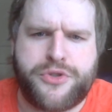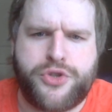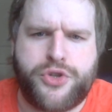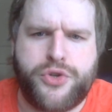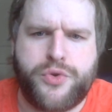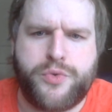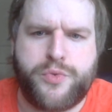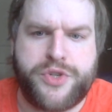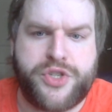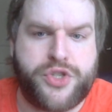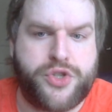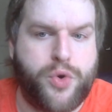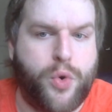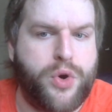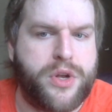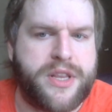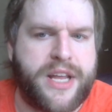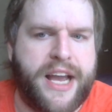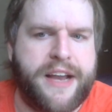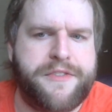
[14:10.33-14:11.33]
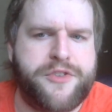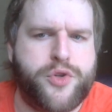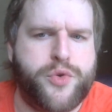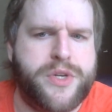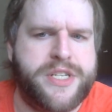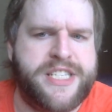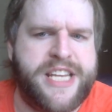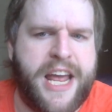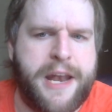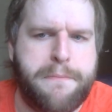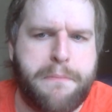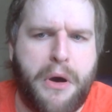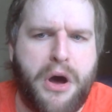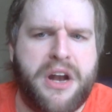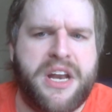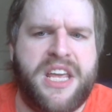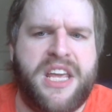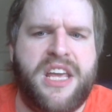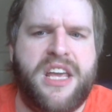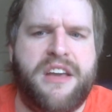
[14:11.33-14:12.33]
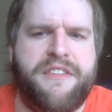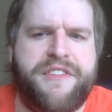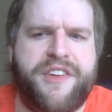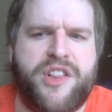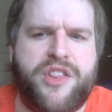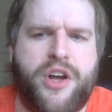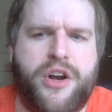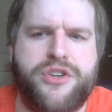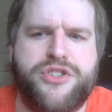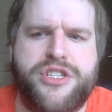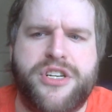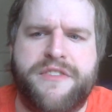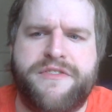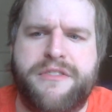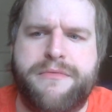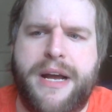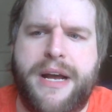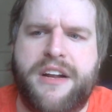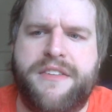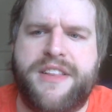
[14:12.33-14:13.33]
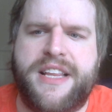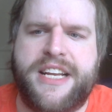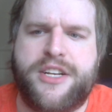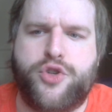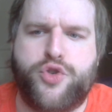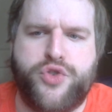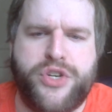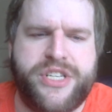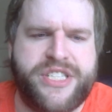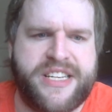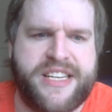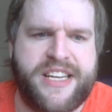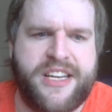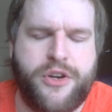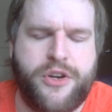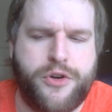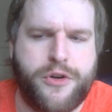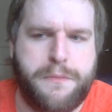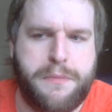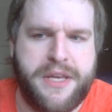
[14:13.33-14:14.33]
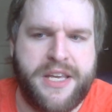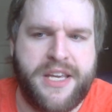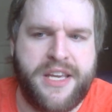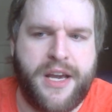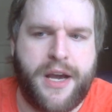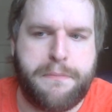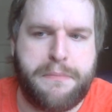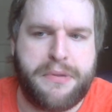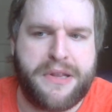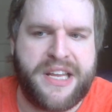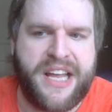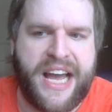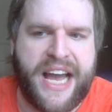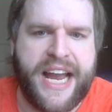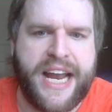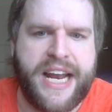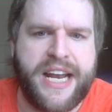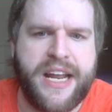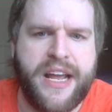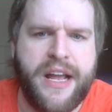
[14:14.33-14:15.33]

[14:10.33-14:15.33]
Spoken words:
to restore life to a dead body if a large enough amount of electricity could be applied.